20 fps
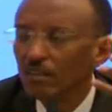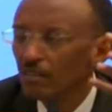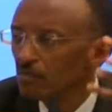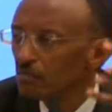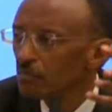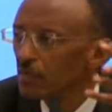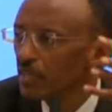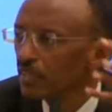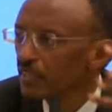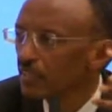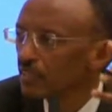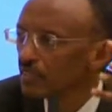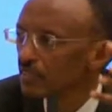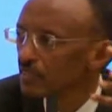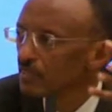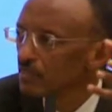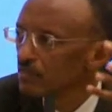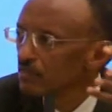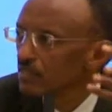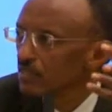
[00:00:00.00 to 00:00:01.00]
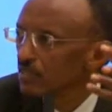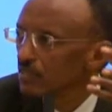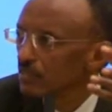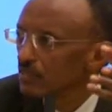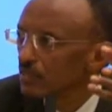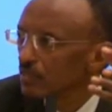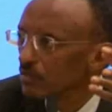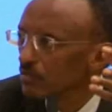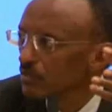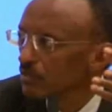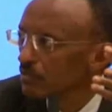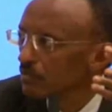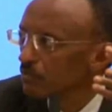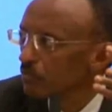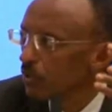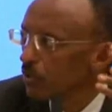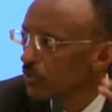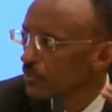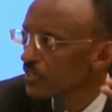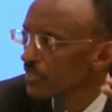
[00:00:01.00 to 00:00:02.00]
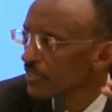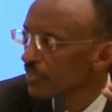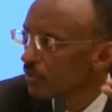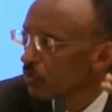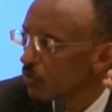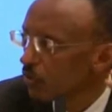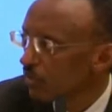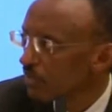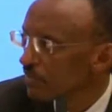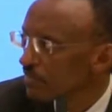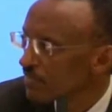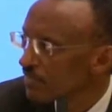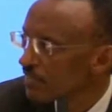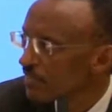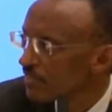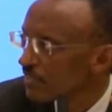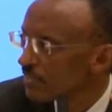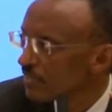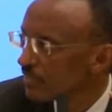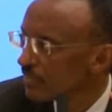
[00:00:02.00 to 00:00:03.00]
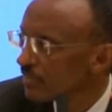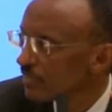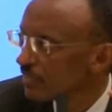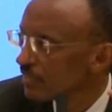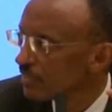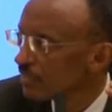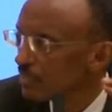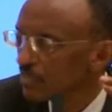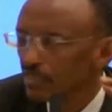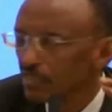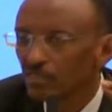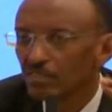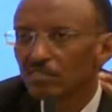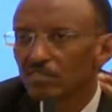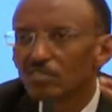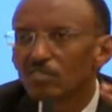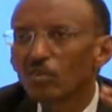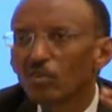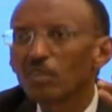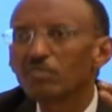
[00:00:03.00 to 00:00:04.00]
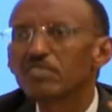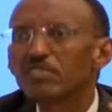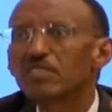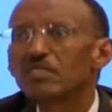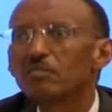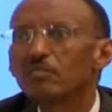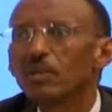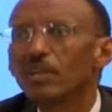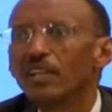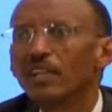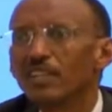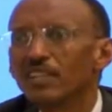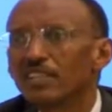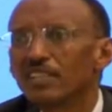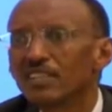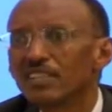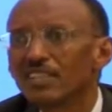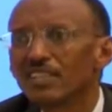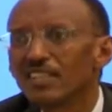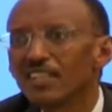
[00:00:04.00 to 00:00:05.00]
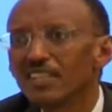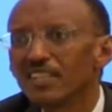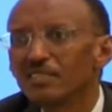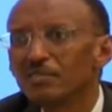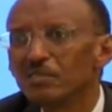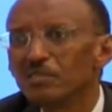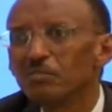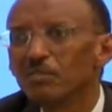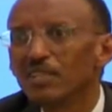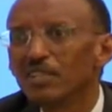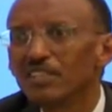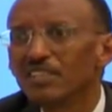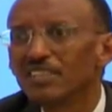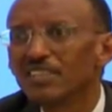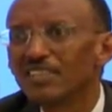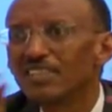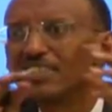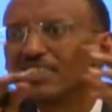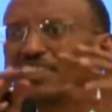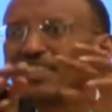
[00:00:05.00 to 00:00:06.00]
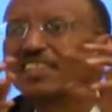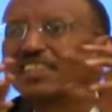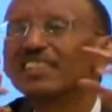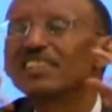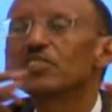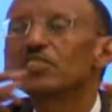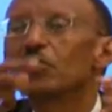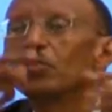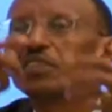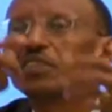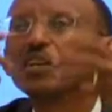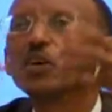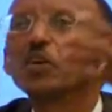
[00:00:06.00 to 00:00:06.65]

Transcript: making pottery, crafts. They are craftsmen and women. So the